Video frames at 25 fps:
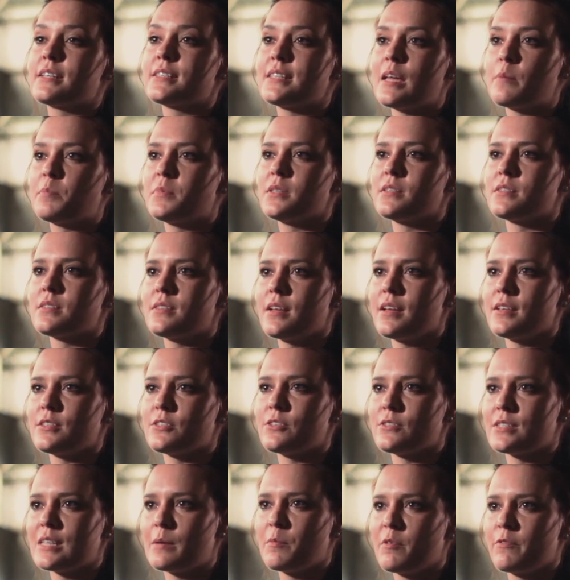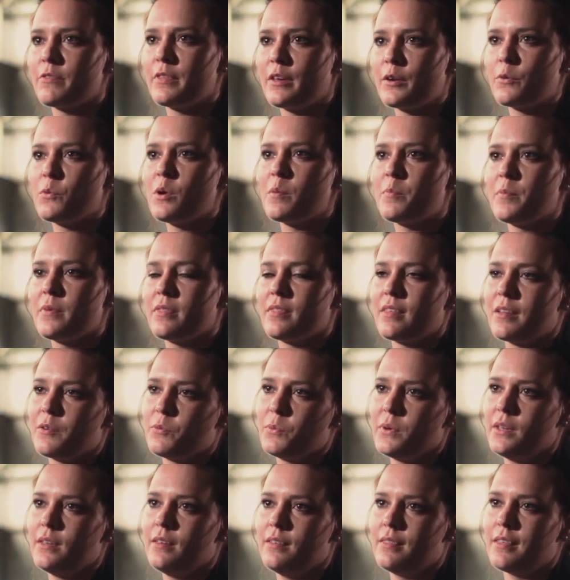acceptance test on some of the equipment
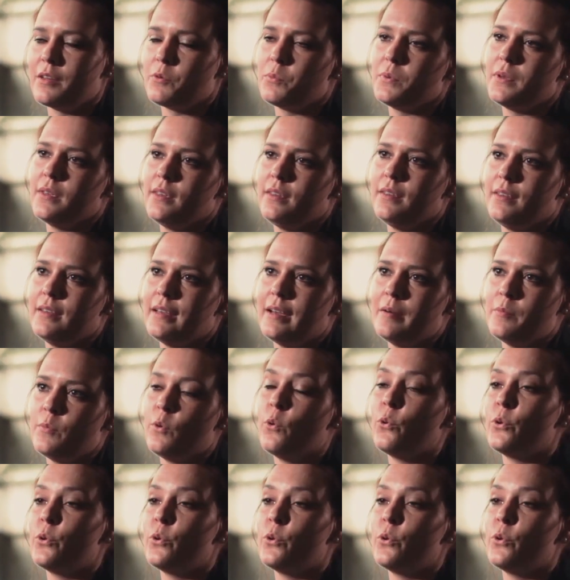that we, that we um,